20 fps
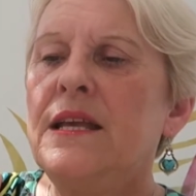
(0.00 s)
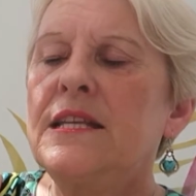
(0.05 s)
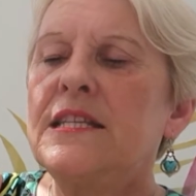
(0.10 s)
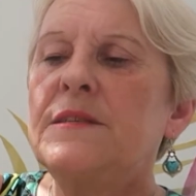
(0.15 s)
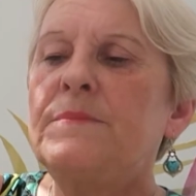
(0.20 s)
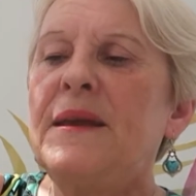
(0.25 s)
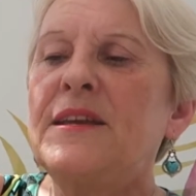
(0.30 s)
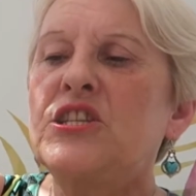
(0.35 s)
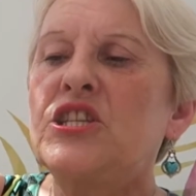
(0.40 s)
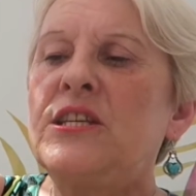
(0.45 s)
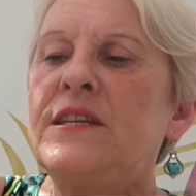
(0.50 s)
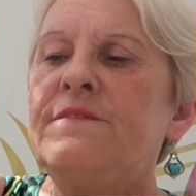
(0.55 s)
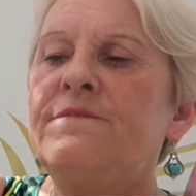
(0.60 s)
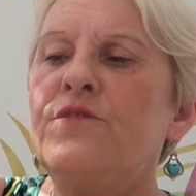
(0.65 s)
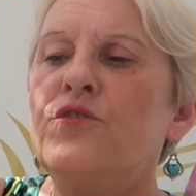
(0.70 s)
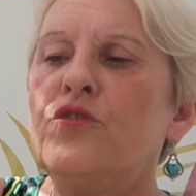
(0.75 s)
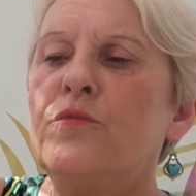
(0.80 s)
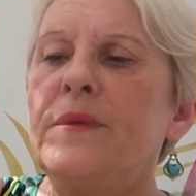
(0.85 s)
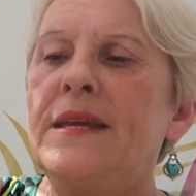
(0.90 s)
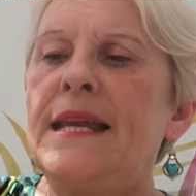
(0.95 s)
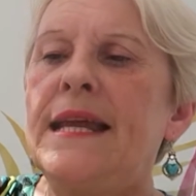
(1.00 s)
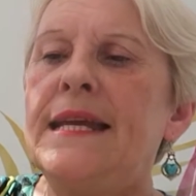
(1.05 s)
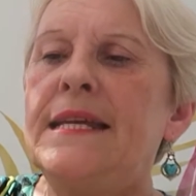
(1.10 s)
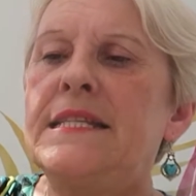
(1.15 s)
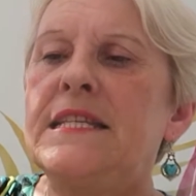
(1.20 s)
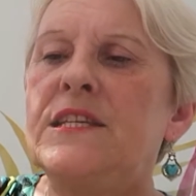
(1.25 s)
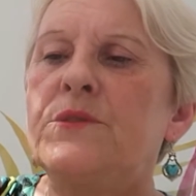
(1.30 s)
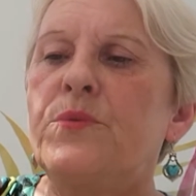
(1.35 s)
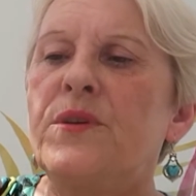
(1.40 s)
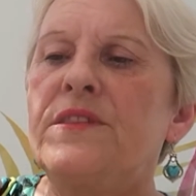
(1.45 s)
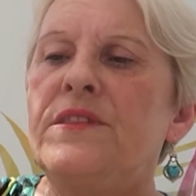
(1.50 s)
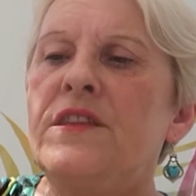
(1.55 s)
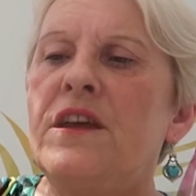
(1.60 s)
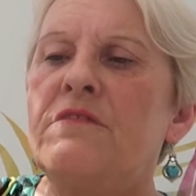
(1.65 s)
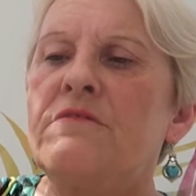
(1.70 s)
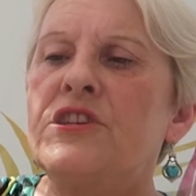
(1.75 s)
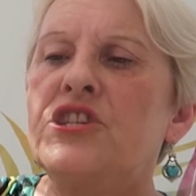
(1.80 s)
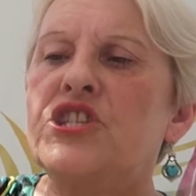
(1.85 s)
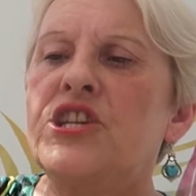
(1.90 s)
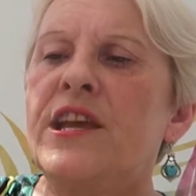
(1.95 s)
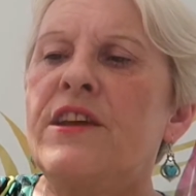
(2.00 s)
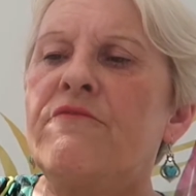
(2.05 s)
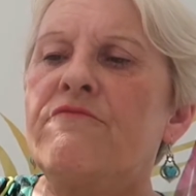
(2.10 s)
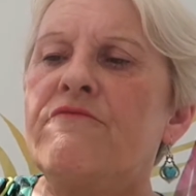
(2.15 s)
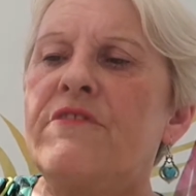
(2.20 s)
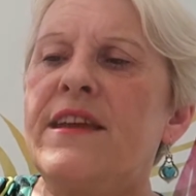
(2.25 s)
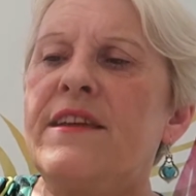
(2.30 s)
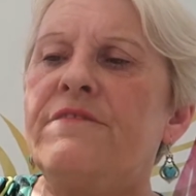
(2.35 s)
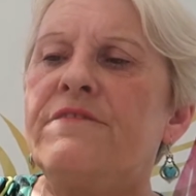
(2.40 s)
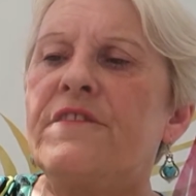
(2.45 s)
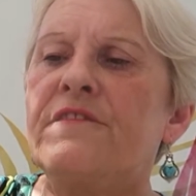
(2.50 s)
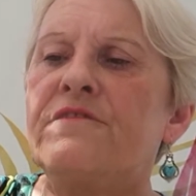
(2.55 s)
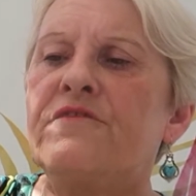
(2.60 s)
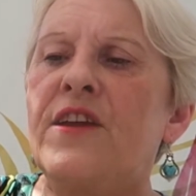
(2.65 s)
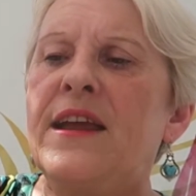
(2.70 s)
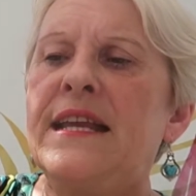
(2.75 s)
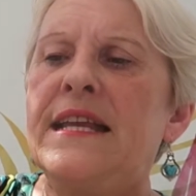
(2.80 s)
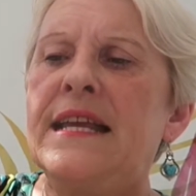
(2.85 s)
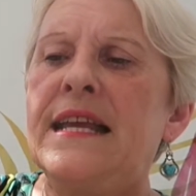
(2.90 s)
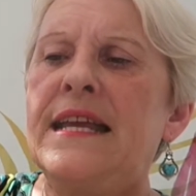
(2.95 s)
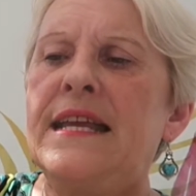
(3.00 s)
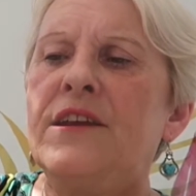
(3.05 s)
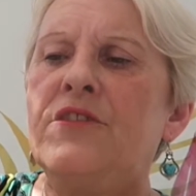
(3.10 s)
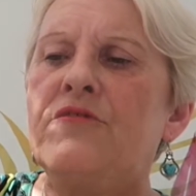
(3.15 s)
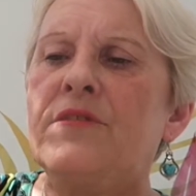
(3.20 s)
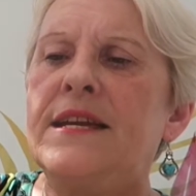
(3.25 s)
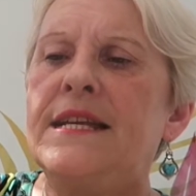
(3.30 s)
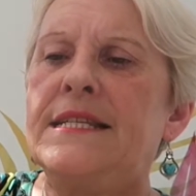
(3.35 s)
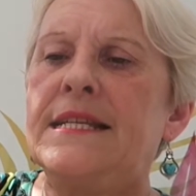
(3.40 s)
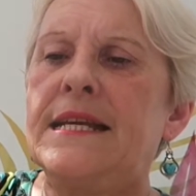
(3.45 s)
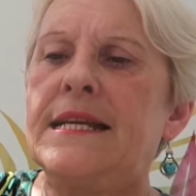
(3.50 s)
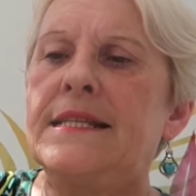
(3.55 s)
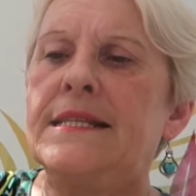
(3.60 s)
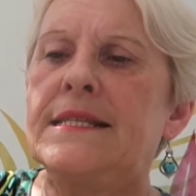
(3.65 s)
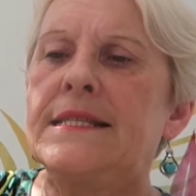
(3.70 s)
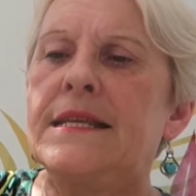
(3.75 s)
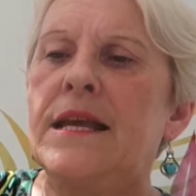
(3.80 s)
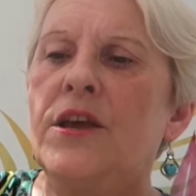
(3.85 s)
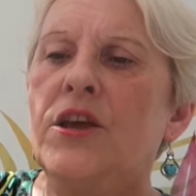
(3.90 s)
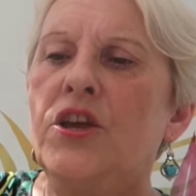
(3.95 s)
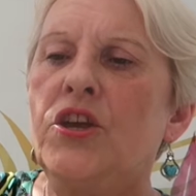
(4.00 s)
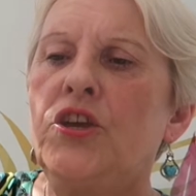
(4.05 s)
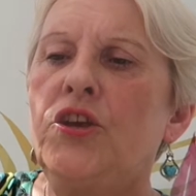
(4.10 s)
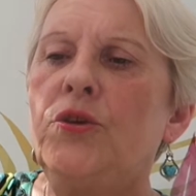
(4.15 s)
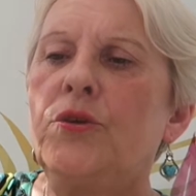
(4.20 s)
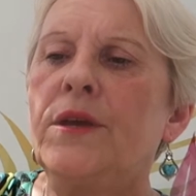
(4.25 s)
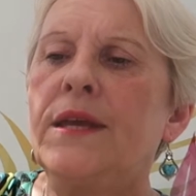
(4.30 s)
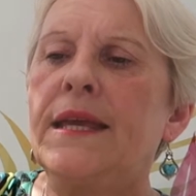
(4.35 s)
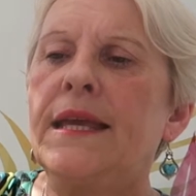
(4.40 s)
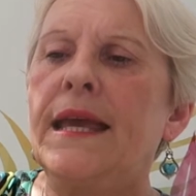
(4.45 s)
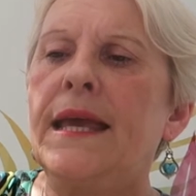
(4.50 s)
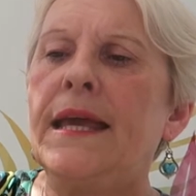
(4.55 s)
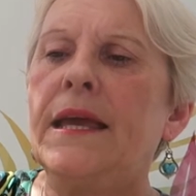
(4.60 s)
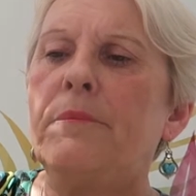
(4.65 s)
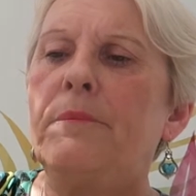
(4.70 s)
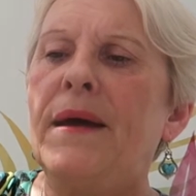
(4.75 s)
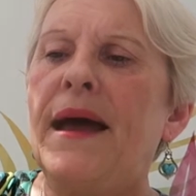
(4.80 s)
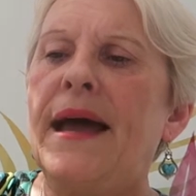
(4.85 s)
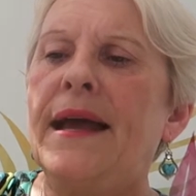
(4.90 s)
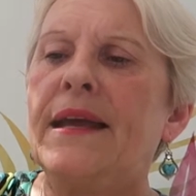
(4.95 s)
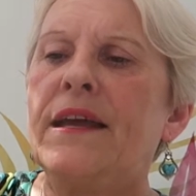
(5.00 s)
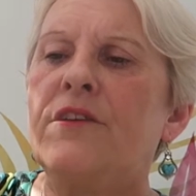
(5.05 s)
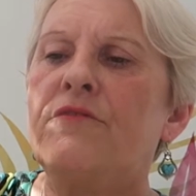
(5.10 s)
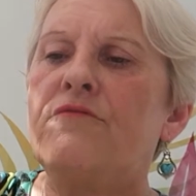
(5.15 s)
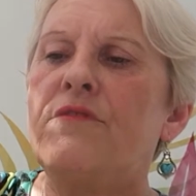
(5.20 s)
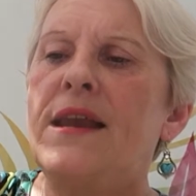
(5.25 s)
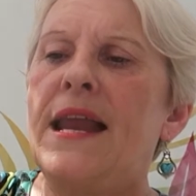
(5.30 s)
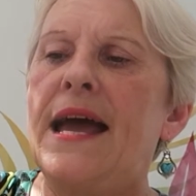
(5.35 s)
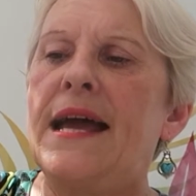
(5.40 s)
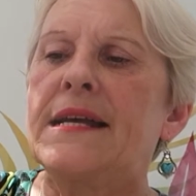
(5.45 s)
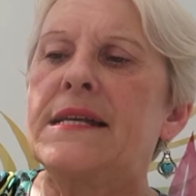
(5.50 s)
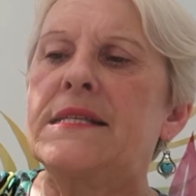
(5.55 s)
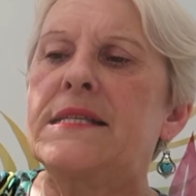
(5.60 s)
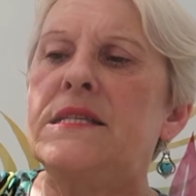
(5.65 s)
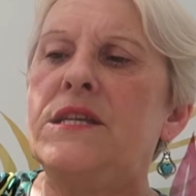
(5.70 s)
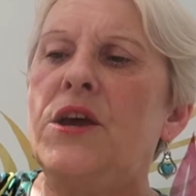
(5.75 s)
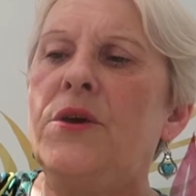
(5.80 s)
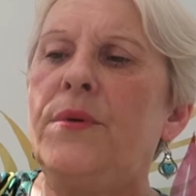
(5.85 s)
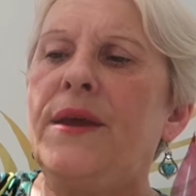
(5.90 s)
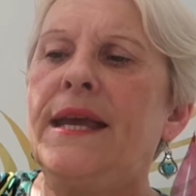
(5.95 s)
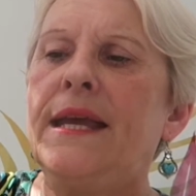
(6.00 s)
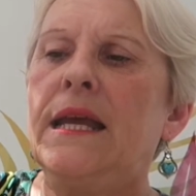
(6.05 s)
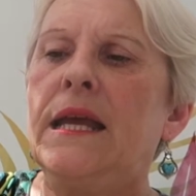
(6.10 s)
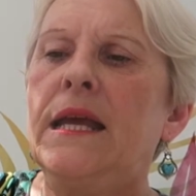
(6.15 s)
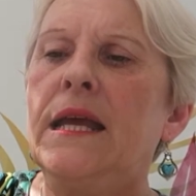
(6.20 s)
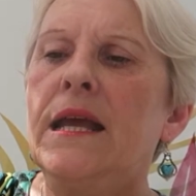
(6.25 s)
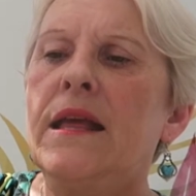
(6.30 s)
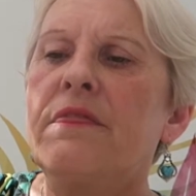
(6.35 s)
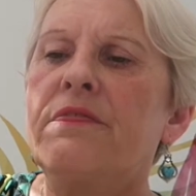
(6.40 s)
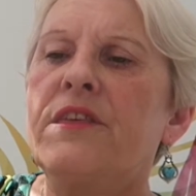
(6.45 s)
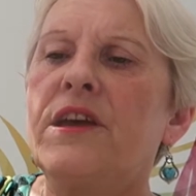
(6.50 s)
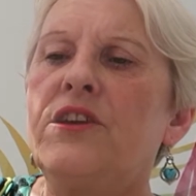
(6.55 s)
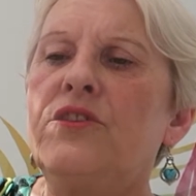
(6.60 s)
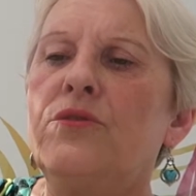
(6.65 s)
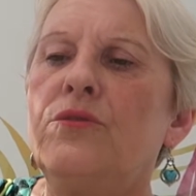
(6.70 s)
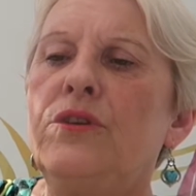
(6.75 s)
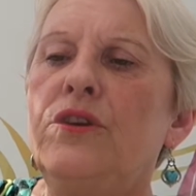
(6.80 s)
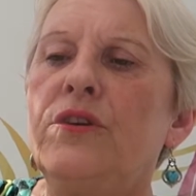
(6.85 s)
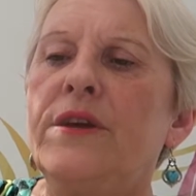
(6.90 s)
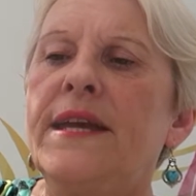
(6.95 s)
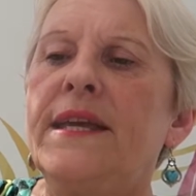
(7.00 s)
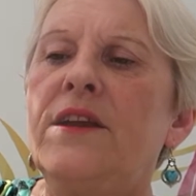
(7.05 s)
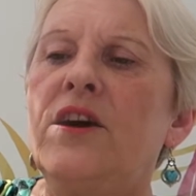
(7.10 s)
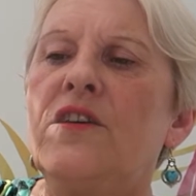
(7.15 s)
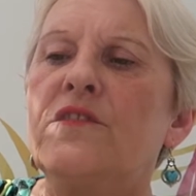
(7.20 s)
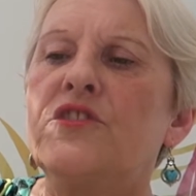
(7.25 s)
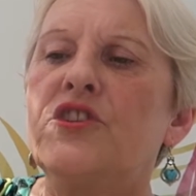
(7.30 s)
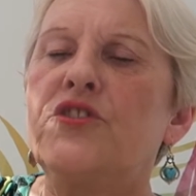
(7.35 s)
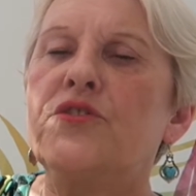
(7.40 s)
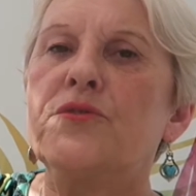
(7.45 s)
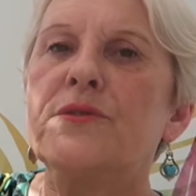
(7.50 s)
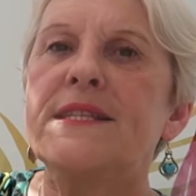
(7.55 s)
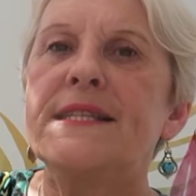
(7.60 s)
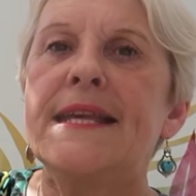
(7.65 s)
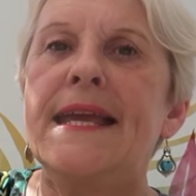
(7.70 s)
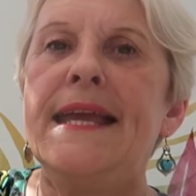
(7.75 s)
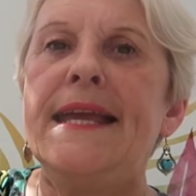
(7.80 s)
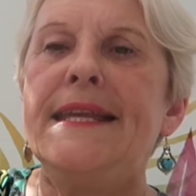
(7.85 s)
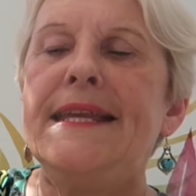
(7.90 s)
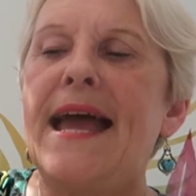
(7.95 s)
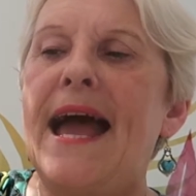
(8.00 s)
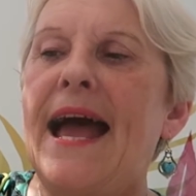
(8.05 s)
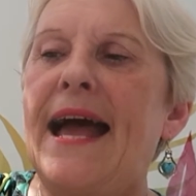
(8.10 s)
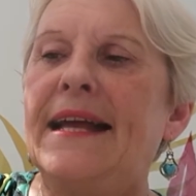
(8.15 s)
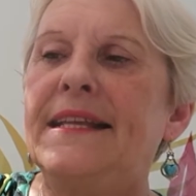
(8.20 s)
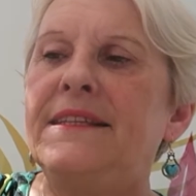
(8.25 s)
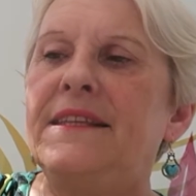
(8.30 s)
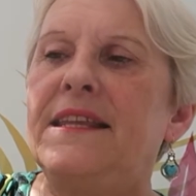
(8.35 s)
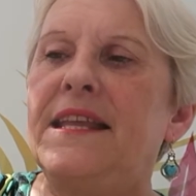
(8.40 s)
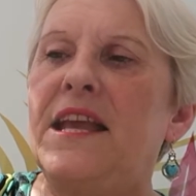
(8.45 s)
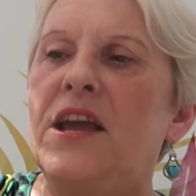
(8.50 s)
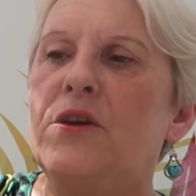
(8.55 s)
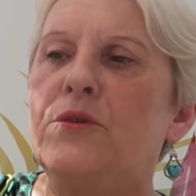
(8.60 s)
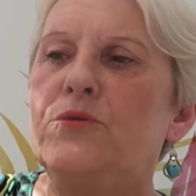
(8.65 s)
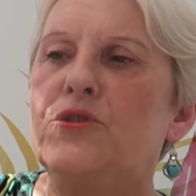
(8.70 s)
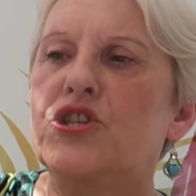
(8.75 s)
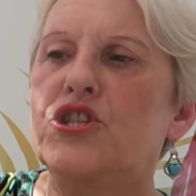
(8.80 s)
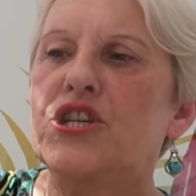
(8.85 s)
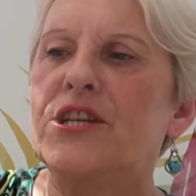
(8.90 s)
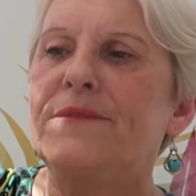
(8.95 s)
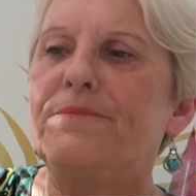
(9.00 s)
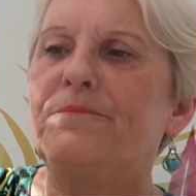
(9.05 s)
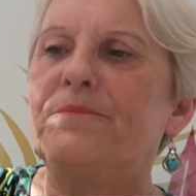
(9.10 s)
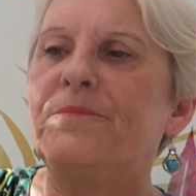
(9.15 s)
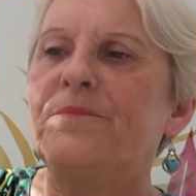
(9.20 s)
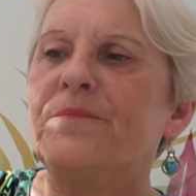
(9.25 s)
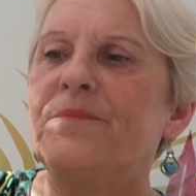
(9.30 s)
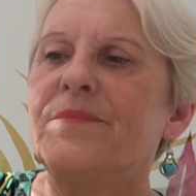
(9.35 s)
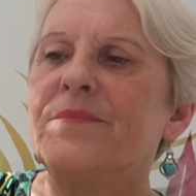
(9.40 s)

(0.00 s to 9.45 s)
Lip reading: Specially formulated with nourishing reef-friendly ingredients, you can kick back and relax knowing that you're looking after your skin and the ocean.